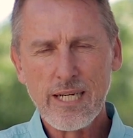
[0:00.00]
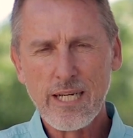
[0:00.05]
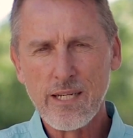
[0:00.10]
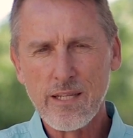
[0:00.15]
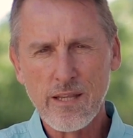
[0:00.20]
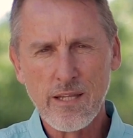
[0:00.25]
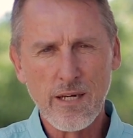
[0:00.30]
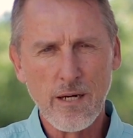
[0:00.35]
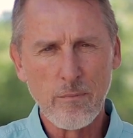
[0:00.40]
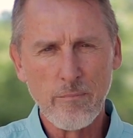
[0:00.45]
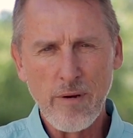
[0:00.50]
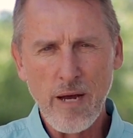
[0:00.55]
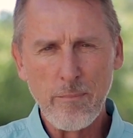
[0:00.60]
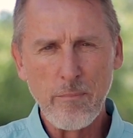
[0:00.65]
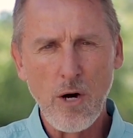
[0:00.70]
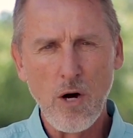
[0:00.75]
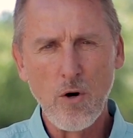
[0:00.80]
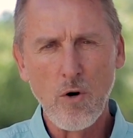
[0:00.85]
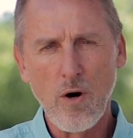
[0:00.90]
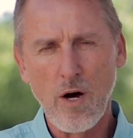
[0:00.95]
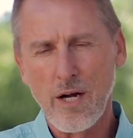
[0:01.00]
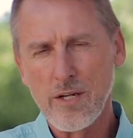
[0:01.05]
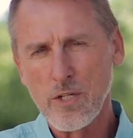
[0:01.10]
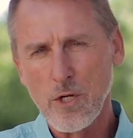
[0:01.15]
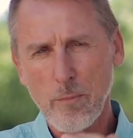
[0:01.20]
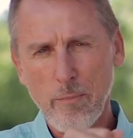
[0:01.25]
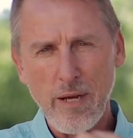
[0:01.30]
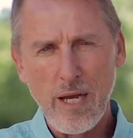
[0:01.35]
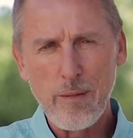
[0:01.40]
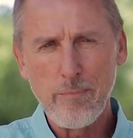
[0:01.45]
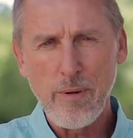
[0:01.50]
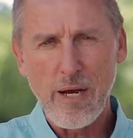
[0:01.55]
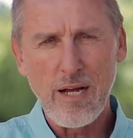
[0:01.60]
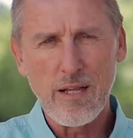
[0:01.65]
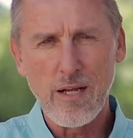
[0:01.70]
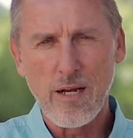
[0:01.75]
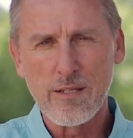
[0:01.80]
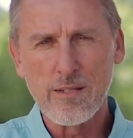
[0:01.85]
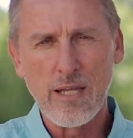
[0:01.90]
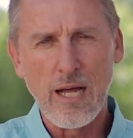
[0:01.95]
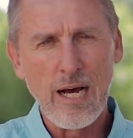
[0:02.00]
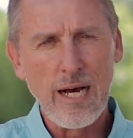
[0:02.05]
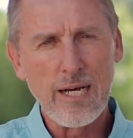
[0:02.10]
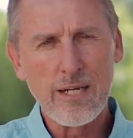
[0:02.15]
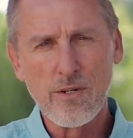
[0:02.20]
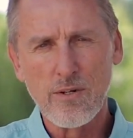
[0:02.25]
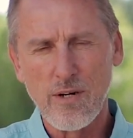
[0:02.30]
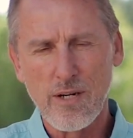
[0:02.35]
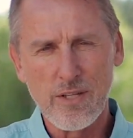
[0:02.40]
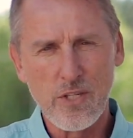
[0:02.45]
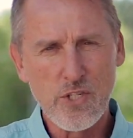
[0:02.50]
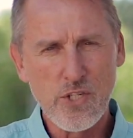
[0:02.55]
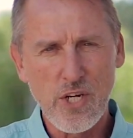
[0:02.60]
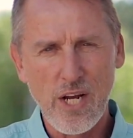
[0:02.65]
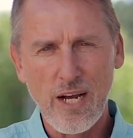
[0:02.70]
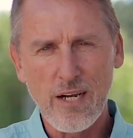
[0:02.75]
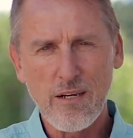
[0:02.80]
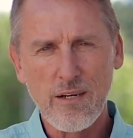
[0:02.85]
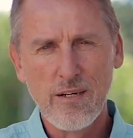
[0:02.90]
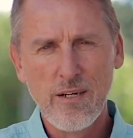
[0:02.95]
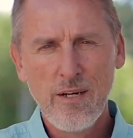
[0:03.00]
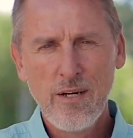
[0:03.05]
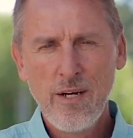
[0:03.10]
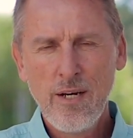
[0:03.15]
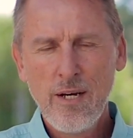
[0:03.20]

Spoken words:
in the memo on your PayPal online or on the check.